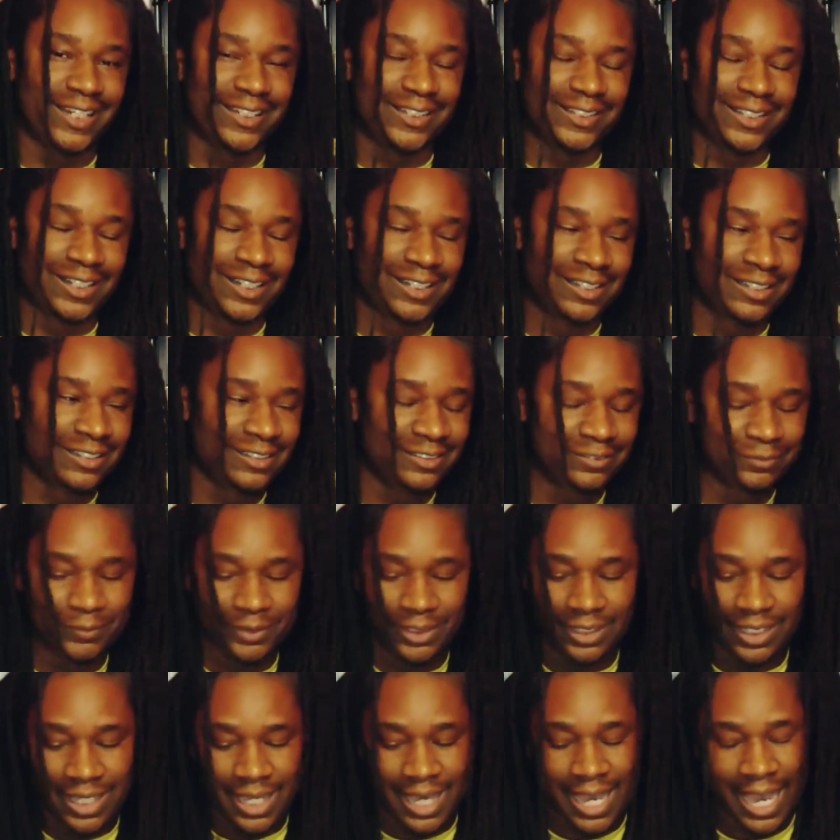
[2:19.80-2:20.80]
kidding, y'all.
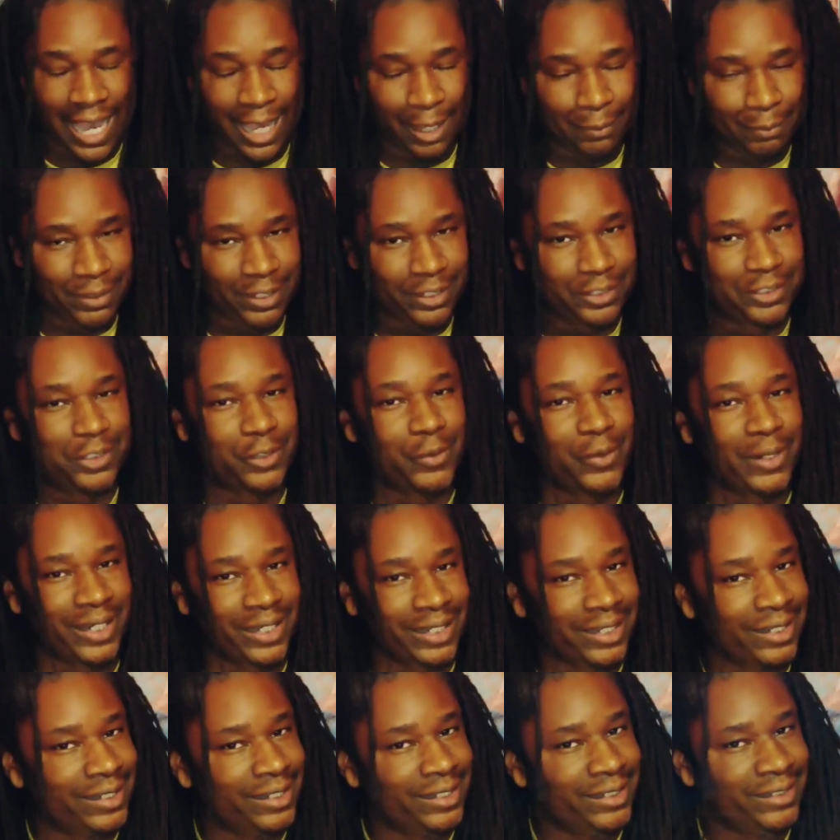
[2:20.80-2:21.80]
I've been
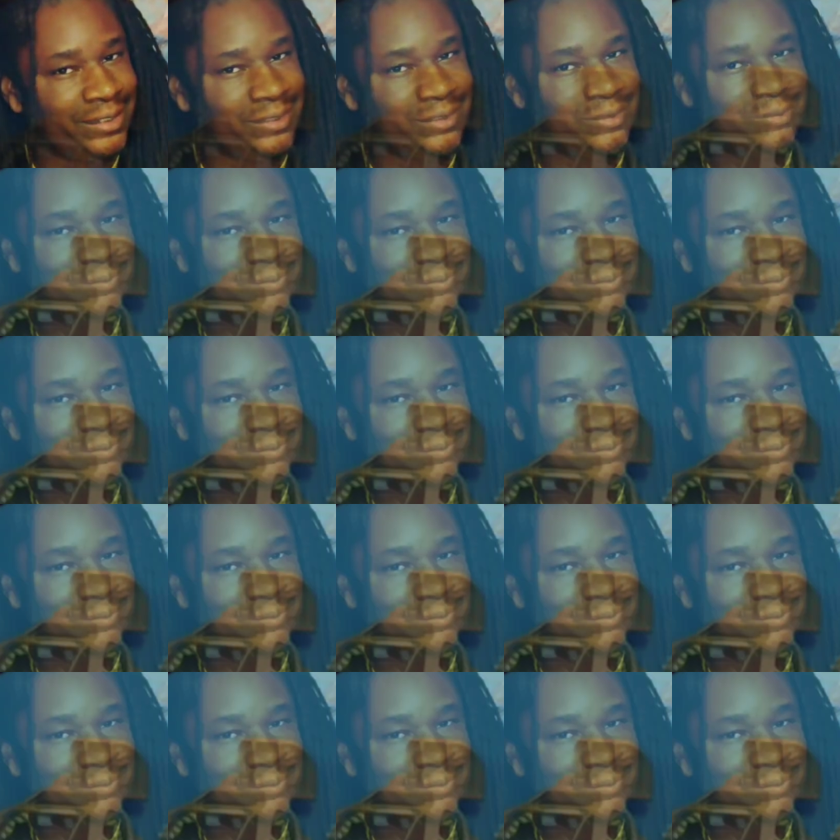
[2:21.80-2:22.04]
toy hunting.